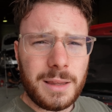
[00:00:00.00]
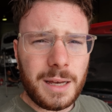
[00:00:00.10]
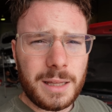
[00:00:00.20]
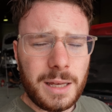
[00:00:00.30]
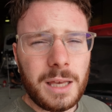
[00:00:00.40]

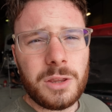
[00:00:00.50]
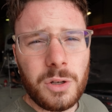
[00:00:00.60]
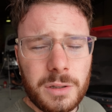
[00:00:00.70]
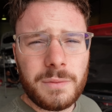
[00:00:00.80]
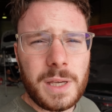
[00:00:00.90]
that a
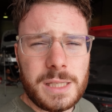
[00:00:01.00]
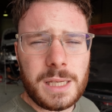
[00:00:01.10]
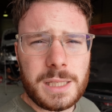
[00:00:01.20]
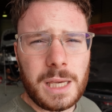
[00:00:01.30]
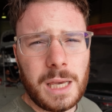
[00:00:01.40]

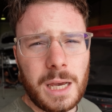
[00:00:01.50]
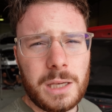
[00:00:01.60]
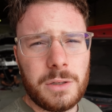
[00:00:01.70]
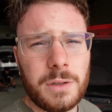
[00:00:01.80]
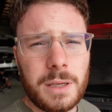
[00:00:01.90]
non-VCT
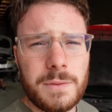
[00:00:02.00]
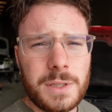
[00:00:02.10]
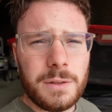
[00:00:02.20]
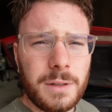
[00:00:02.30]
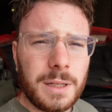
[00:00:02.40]
AU
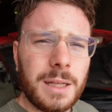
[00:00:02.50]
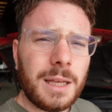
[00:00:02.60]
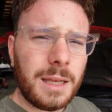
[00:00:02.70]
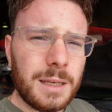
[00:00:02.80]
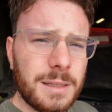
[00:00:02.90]
gives you
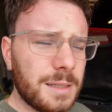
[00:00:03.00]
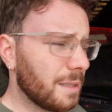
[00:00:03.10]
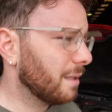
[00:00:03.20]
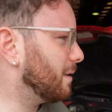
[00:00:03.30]
is,